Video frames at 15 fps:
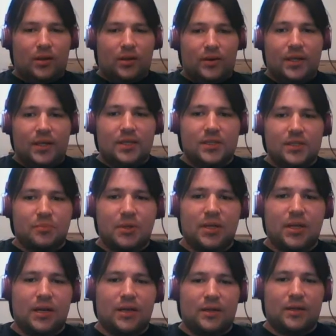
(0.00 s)
there is, but
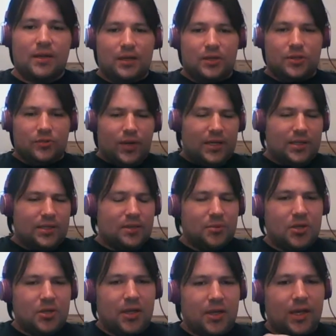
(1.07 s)
not direct
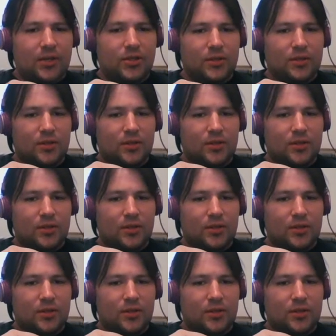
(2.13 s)
communication.